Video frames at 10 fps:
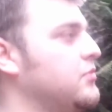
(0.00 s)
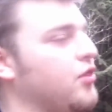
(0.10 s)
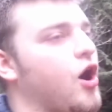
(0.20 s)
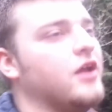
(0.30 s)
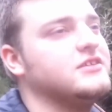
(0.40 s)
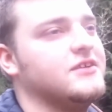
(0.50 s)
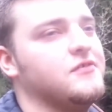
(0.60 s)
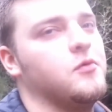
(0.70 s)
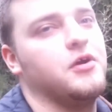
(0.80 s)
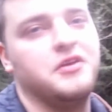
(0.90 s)
Bin Laden's
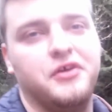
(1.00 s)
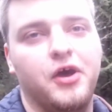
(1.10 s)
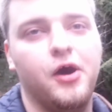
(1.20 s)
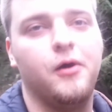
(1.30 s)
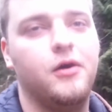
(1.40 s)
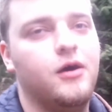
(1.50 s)
everywhere you go.